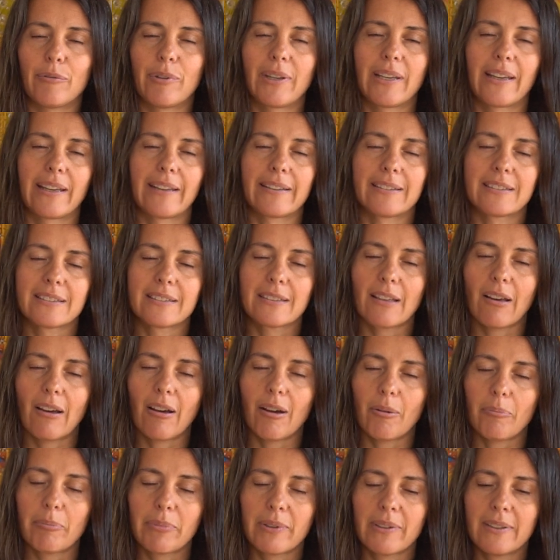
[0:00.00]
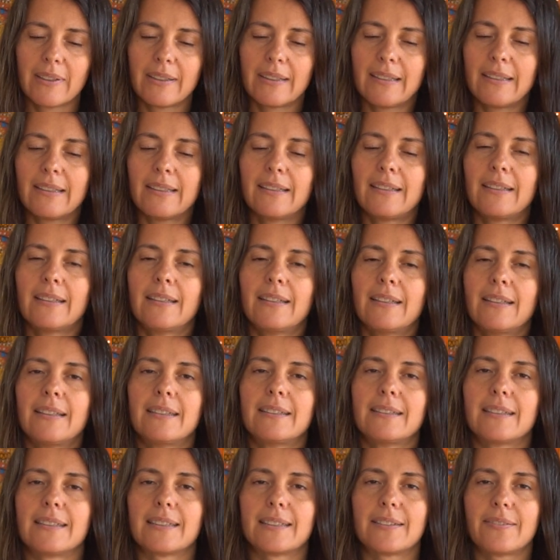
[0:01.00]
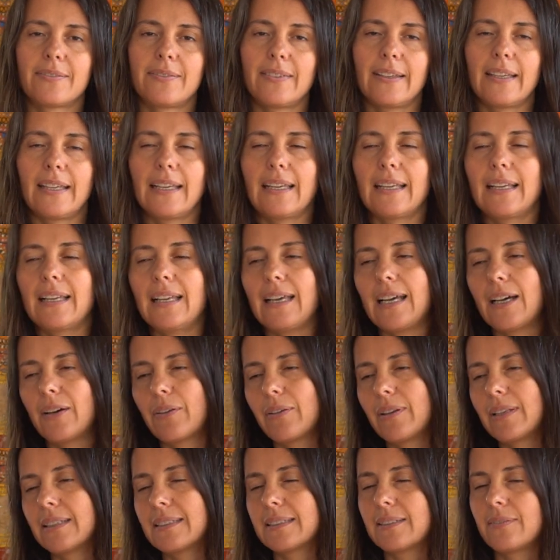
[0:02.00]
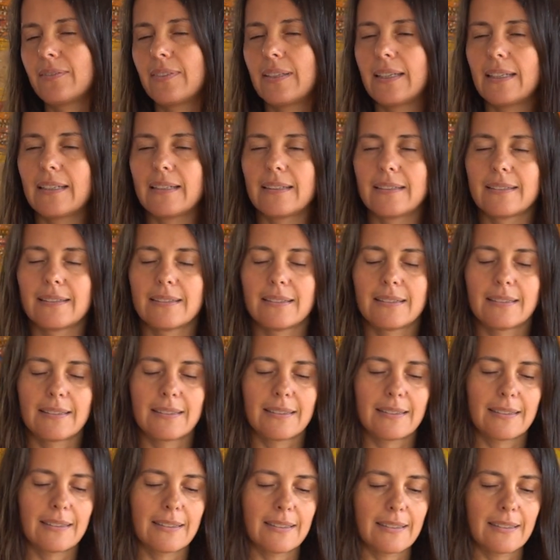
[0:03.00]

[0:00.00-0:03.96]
we can stop and just feel how this feels.